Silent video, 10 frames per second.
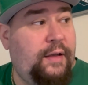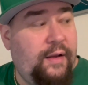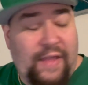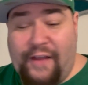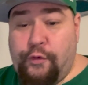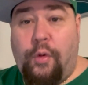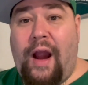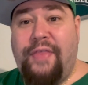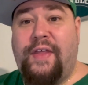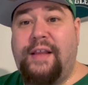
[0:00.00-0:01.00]
That's where
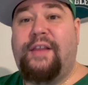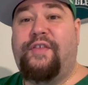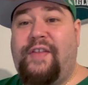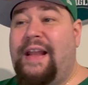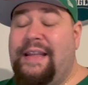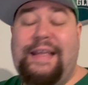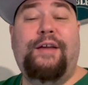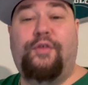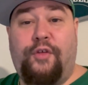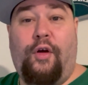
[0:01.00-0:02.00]
I think the state of the
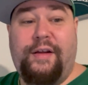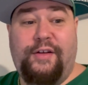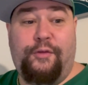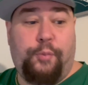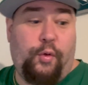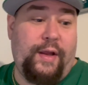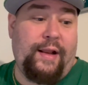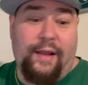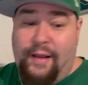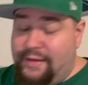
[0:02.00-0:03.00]
Eagles are at this point.
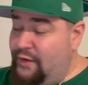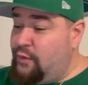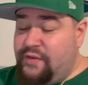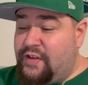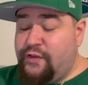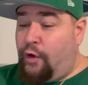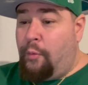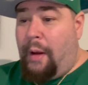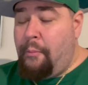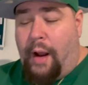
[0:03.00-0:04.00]
This was just
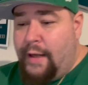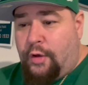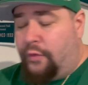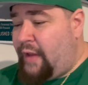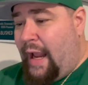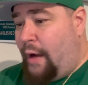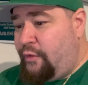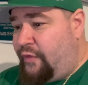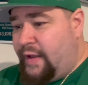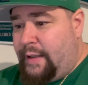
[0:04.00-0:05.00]
on my mind all day. I
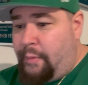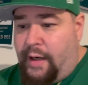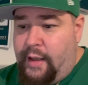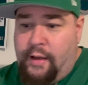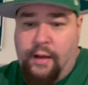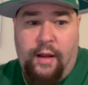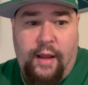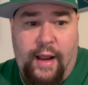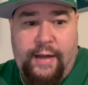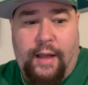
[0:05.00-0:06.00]
was thinking about it,
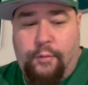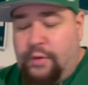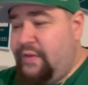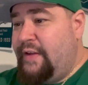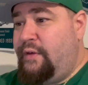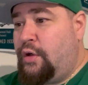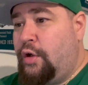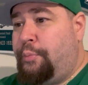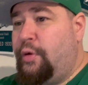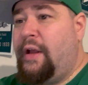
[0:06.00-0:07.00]
and I wasn't even going
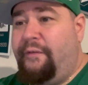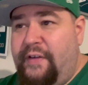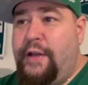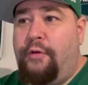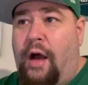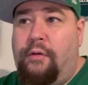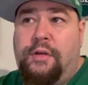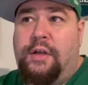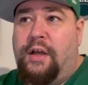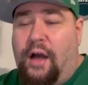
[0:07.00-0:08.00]
to put a video
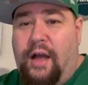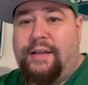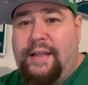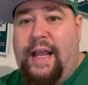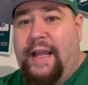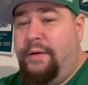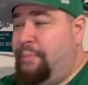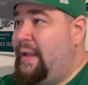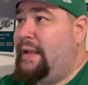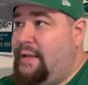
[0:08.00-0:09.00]
out today,
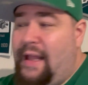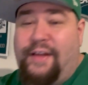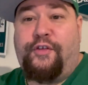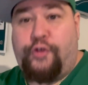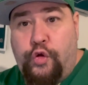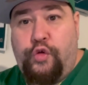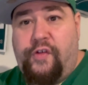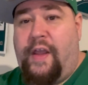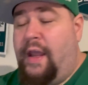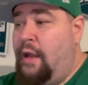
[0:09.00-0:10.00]
being that it's
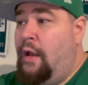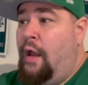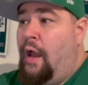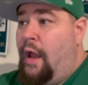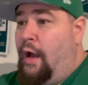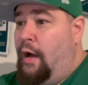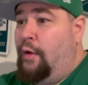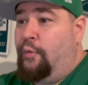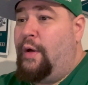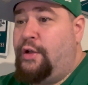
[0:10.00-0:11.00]
Tuesday
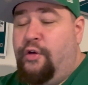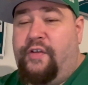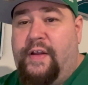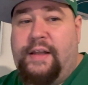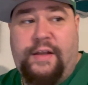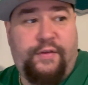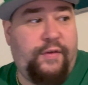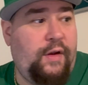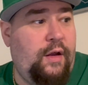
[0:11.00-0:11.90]
when you're seeing this.